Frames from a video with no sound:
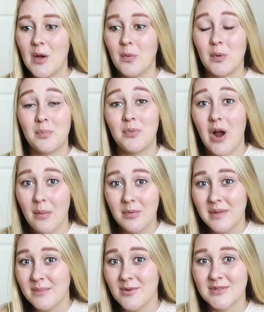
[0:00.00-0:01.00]
We're
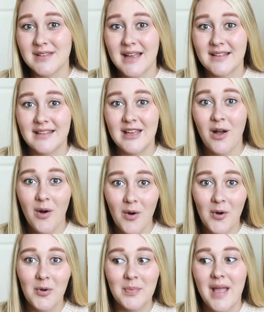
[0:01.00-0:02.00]
probably most likely
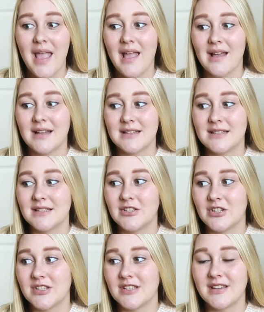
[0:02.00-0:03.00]
home and
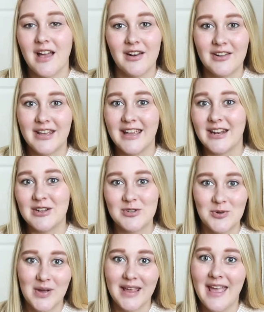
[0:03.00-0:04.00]
just cuddling and
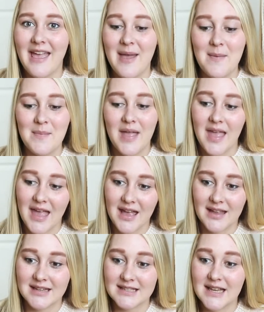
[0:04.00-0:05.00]
enjoying him,
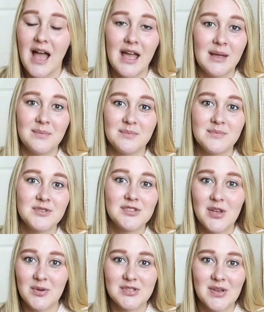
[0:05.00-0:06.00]
and I'm
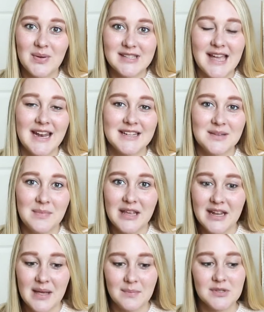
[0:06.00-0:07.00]
so excited to
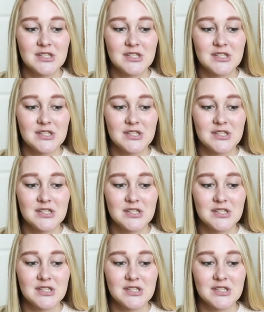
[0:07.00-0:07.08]
meet him.